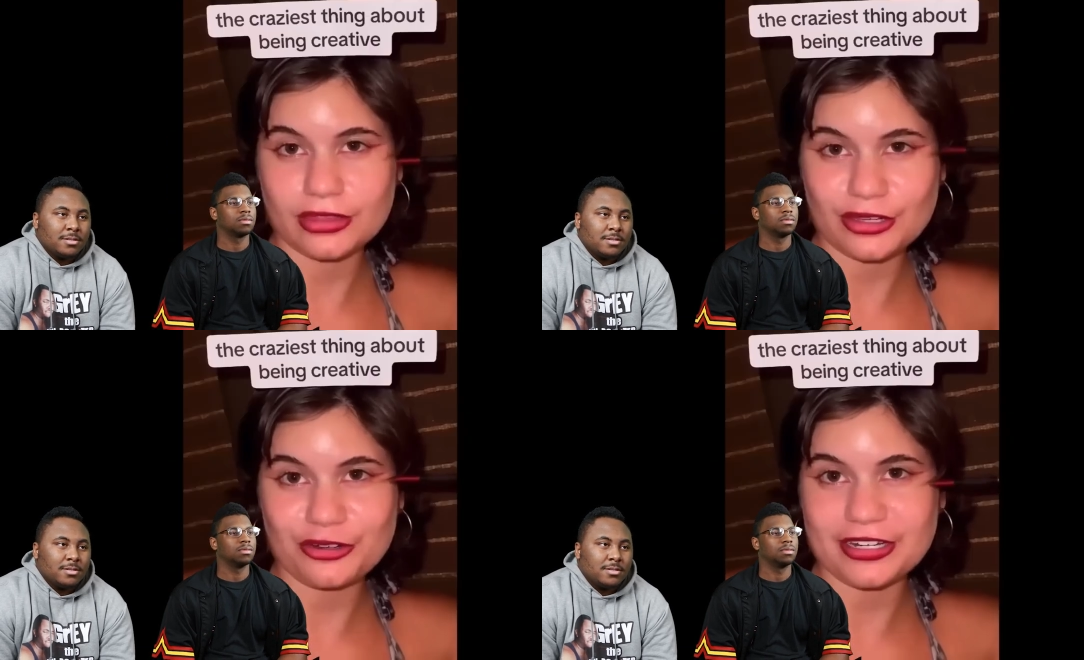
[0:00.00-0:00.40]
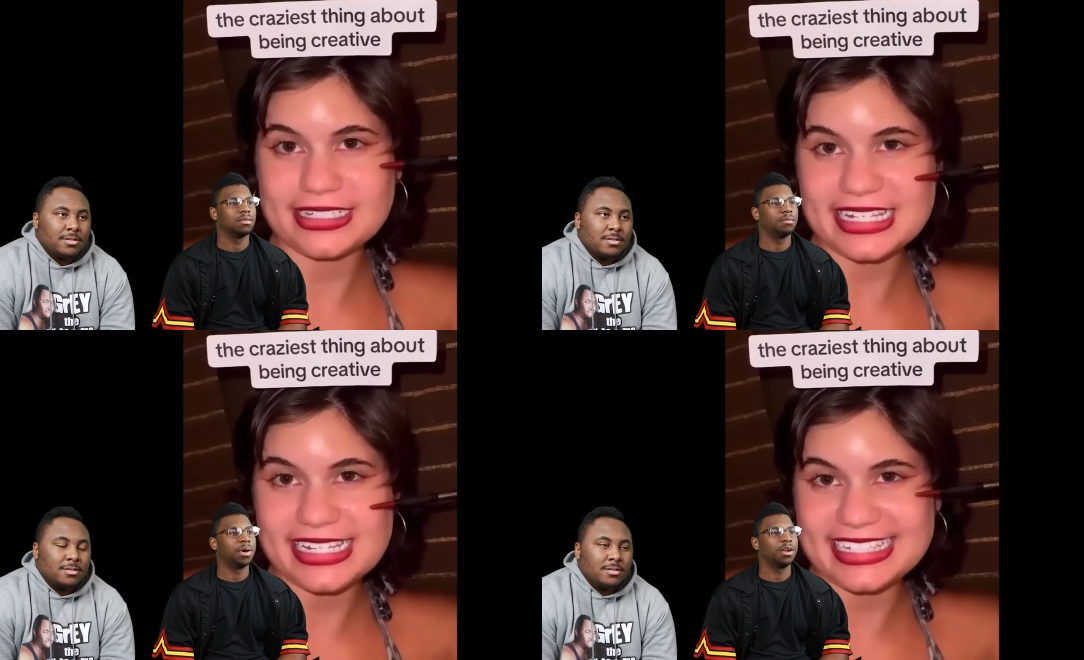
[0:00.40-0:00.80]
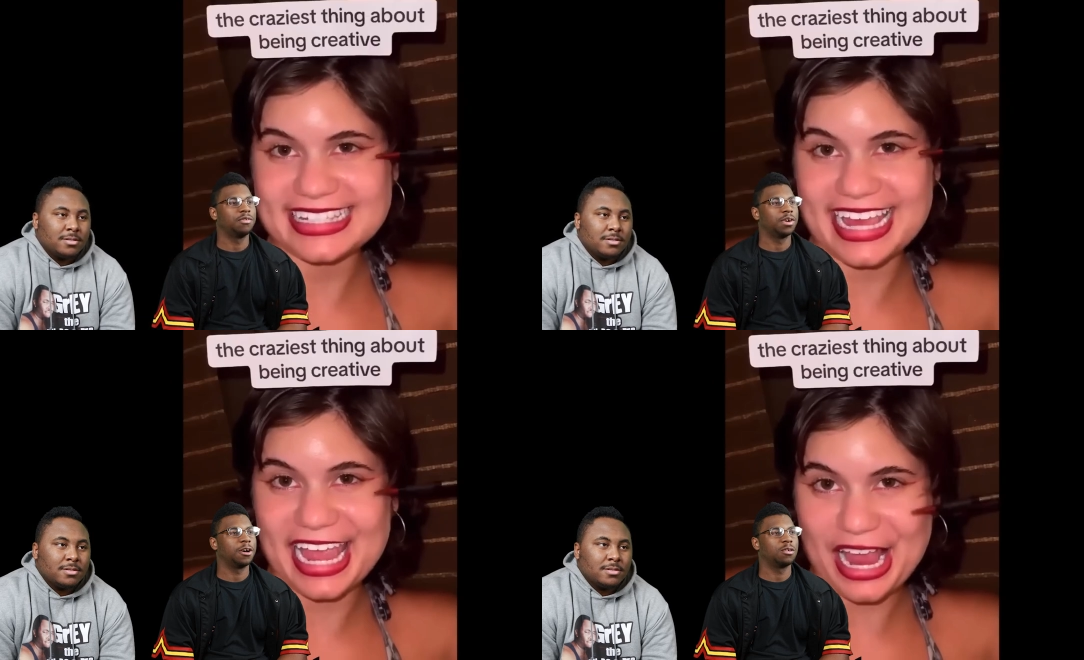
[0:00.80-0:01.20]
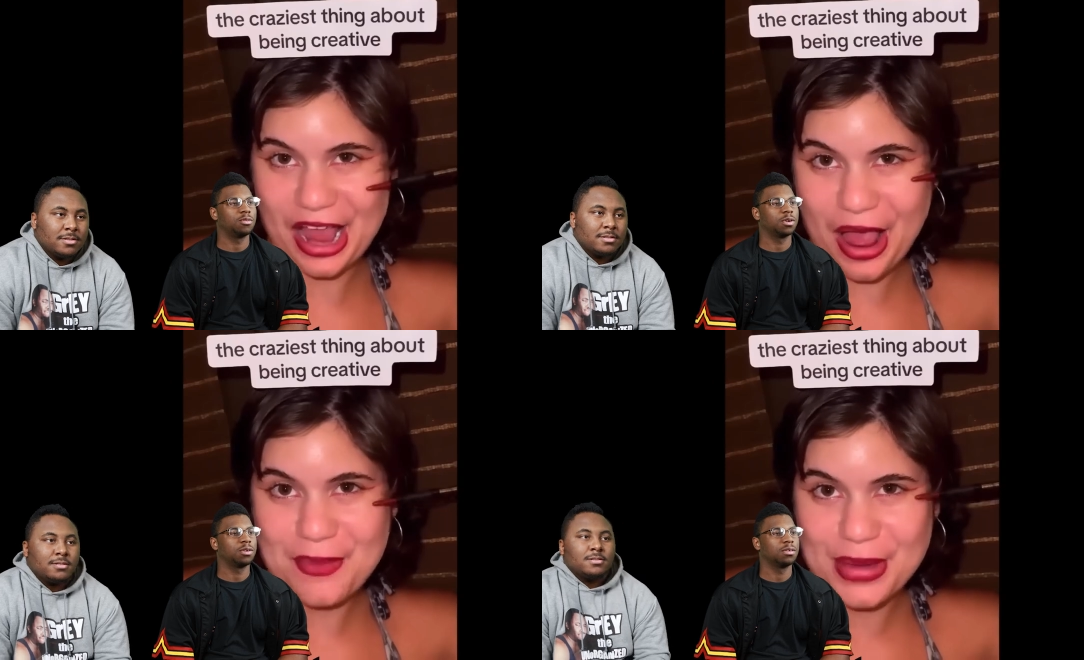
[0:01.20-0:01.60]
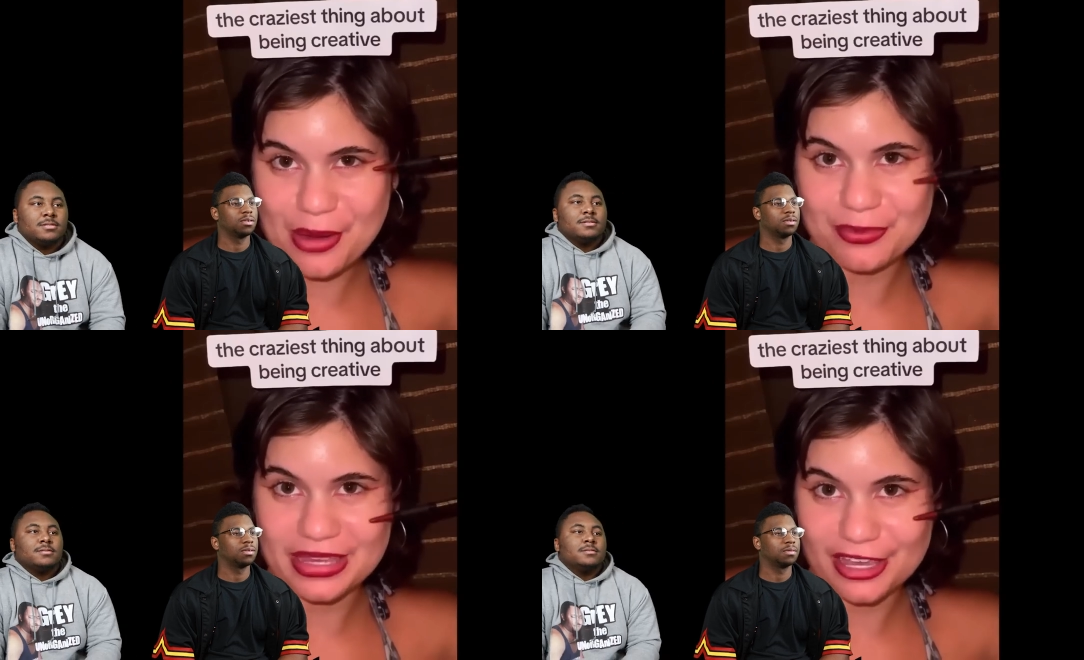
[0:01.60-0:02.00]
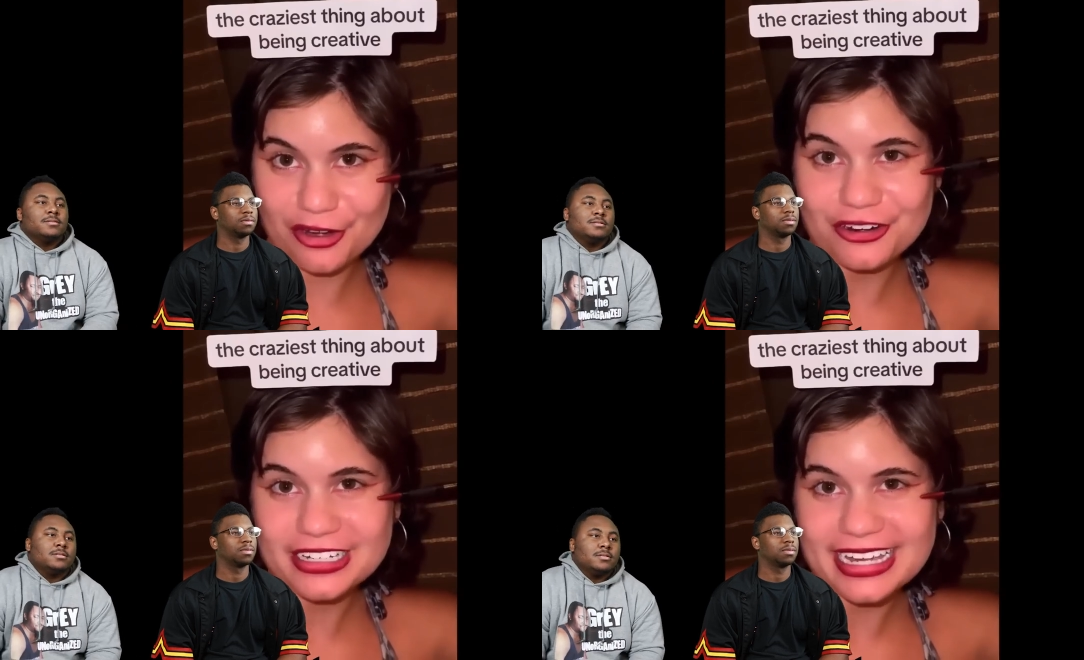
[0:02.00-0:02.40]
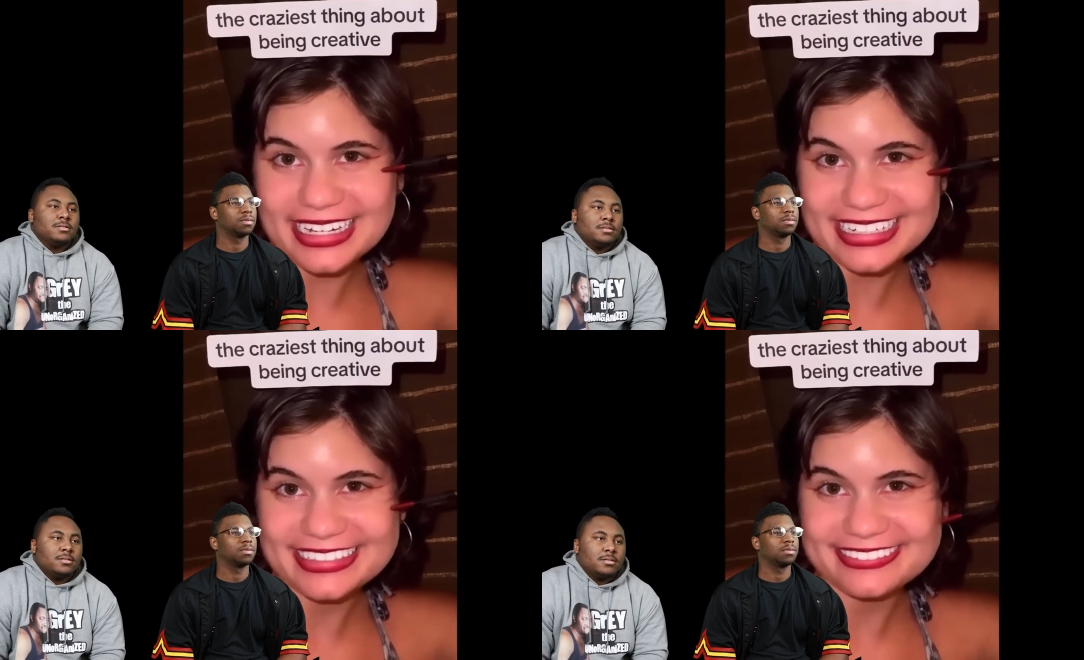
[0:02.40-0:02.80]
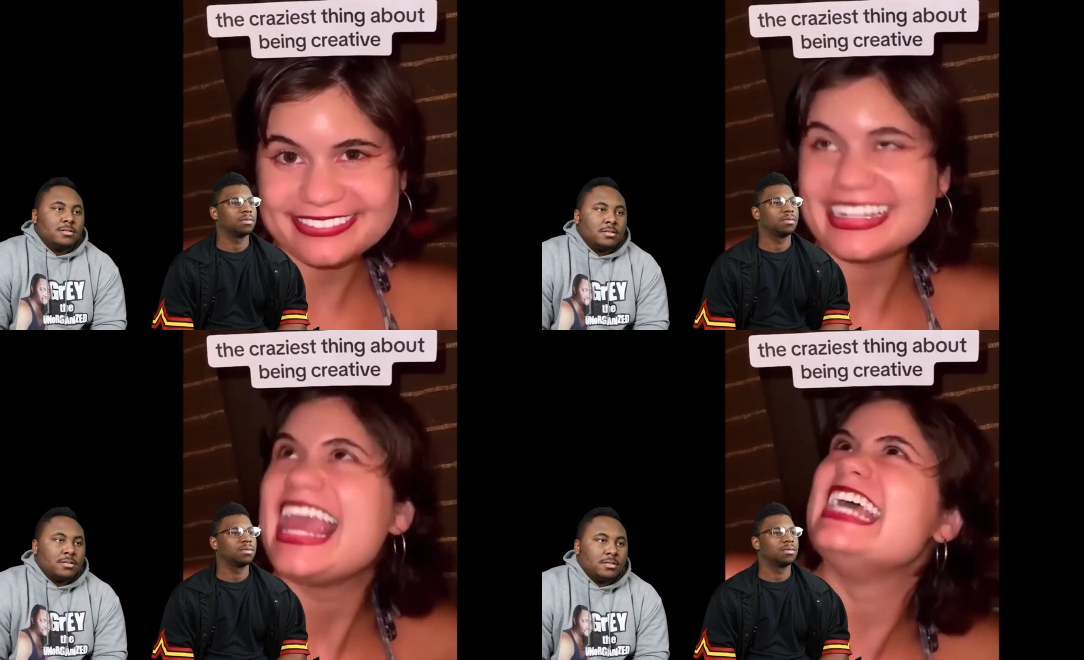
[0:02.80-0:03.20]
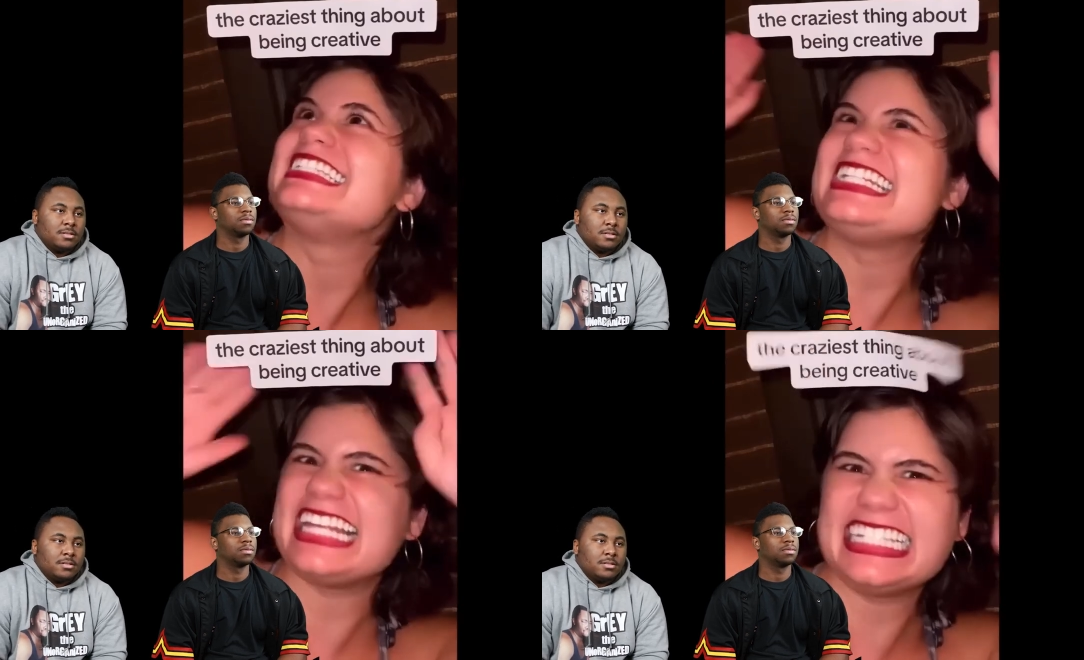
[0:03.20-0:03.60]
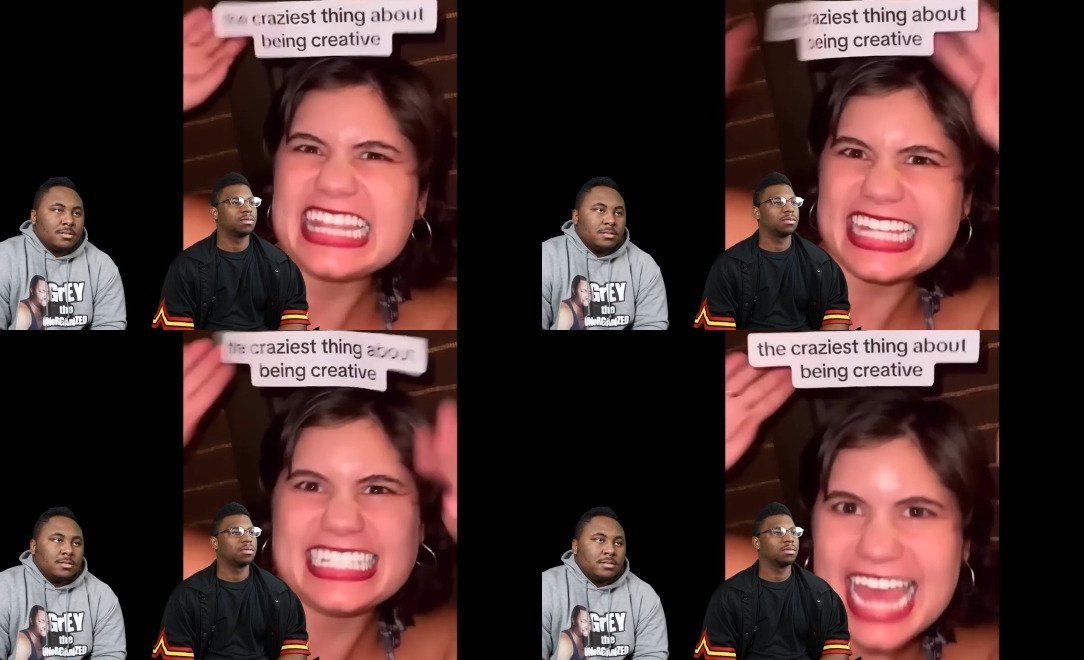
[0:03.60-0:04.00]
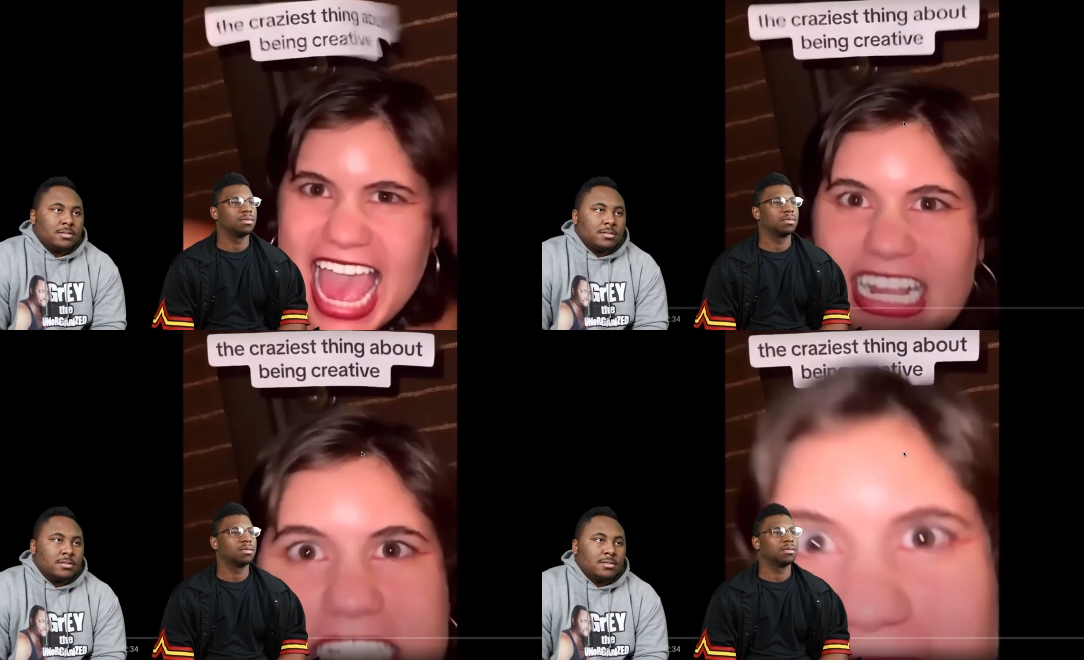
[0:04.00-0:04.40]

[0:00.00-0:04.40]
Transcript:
Speaker 1: Crazy pedophile, bro. About being creative is this isn't the text.